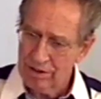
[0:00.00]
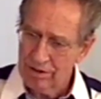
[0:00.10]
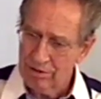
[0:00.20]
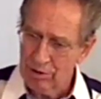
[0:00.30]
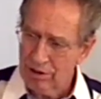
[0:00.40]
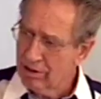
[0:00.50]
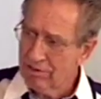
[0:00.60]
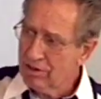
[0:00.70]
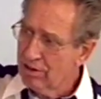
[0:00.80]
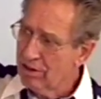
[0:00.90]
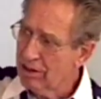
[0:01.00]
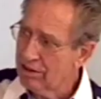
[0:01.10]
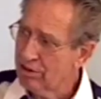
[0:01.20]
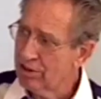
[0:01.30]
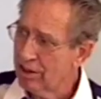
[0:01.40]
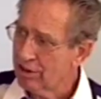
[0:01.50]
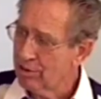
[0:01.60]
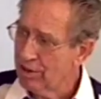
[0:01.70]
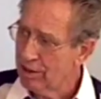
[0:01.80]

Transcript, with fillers: We don't have to go look at those Ten Commandments.